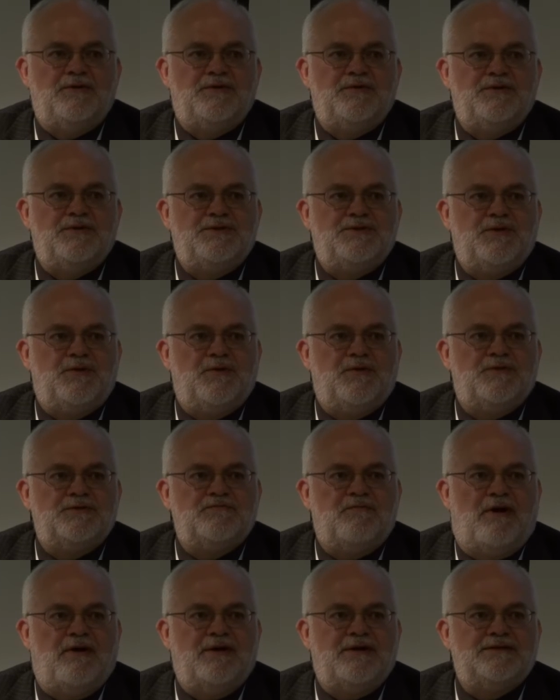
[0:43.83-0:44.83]
to ensure
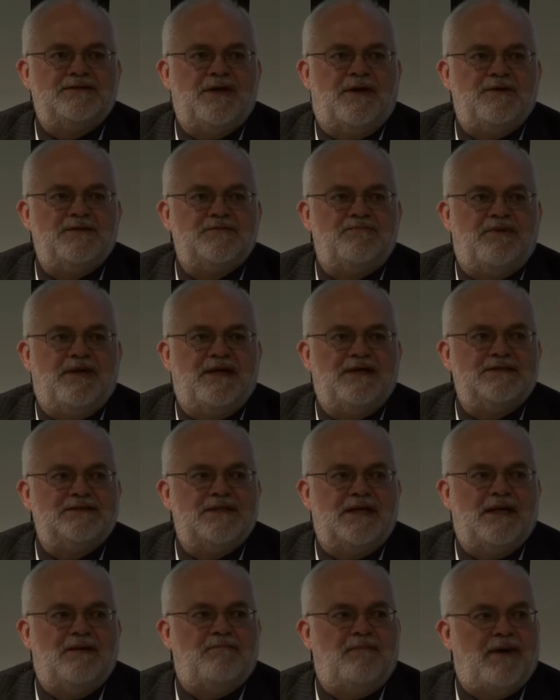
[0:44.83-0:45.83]
those markets are as big as
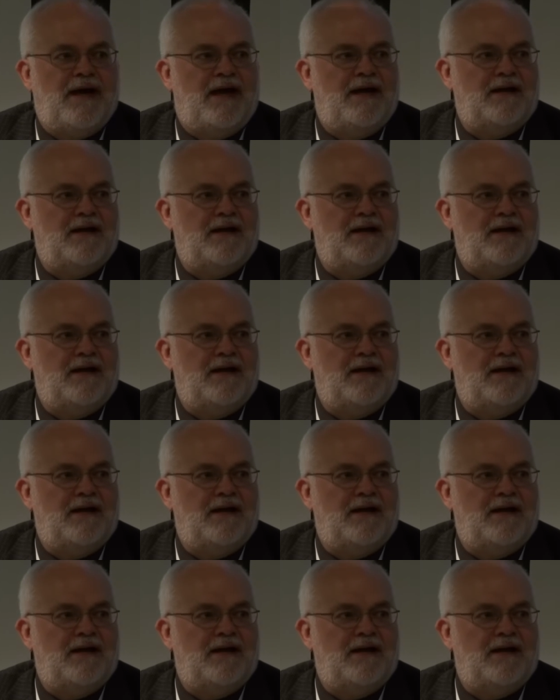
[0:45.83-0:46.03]
they can